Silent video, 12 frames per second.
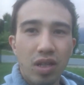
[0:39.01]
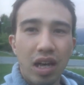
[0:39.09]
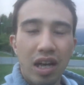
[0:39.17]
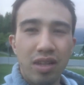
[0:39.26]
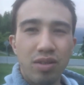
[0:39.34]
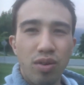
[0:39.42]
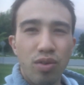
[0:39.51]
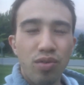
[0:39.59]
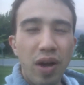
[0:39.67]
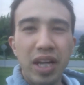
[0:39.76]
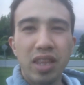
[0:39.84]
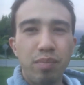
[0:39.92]
And
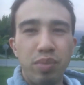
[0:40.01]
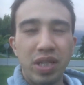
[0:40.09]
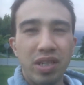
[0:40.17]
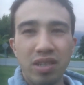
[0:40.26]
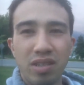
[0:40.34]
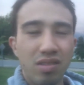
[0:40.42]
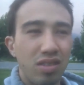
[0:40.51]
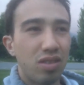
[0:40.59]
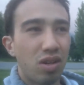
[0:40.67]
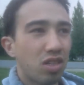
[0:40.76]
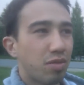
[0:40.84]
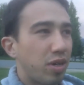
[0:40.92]
right at the beginning, he
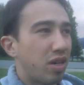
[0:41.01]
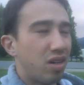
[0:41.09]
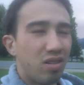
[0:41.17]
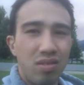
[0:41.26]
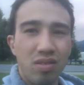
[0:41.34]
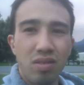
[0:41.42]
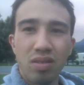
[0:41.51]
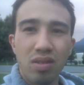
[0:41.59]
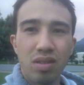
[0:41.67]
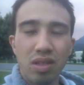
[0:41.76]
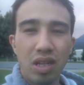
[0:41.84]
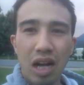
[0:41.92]
talks about
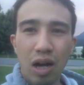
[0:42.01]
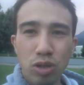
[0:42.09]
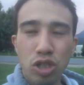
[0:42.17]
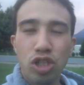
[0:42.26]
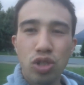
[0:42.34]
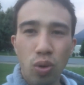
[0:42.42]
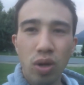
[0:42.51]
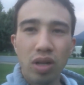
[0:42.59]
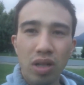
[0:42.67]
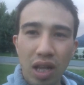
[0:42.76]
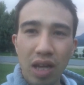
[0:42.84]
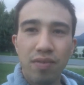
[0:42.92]
how short
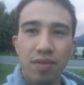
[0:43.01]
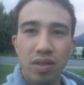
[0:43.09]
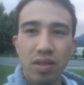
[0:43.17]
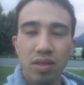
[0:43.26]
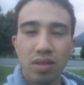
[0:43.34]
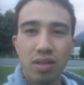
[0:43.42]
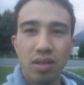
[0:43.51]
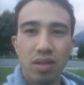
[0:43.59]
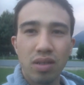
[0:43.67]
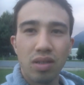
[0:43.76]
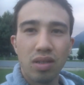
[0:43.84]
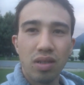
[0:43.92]
life is.
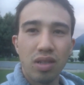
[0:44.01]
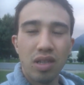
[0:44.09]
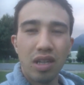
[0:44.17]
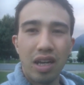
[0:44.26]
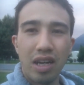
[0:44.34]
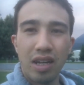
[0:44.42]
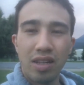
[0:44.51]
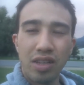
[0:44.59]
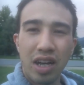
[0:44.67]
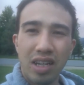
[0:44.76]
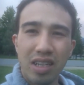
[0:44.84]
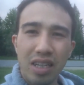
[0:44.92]
And
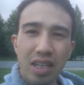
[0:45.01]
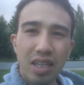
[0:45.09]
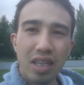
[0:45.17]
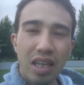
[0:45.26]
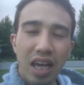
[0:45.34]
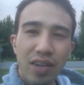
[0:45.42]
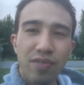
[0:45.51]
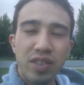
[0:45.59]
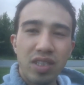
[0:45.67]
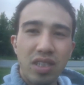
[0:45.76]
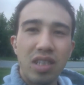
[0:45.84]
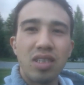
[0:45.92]
that life
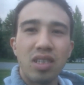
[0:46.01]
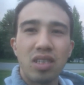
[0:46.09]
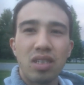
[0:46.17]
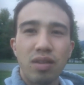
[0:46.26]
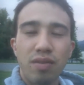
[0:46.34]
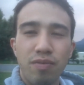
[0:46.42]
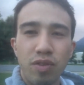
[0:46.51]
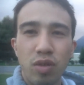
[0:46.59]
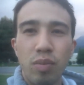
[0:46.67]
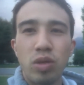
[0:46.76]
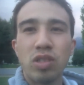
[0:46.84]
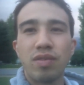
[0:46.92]
ceases for the
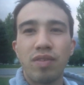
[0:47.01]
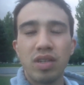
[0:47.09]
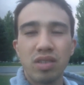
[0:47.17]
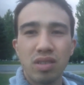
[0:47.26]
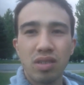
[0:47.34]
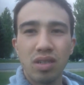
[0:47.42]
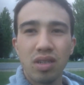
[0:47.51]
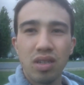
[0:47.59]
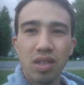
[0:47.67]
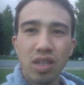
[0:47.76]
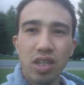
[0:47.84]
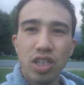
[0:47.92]
most of us
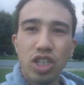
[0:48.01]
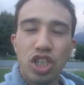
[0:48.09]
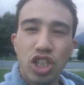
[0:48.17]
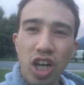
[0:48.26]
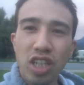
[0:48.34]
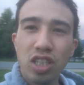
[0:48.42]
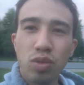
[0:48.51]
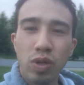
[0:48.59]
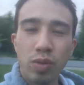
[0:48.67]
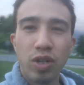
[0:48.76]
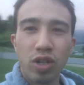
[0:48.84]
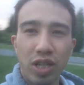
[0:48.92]
just
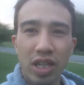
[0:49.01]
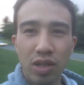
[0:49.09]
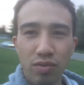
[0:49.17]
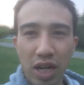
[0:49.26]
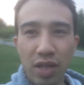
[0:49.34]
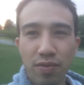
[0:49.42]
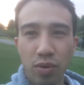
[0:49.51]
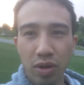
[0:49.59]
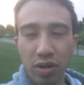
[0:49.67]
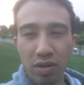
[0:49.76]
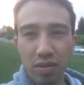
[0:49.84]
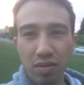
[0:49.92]
when we are getting ready for
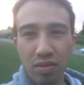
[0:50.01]
it.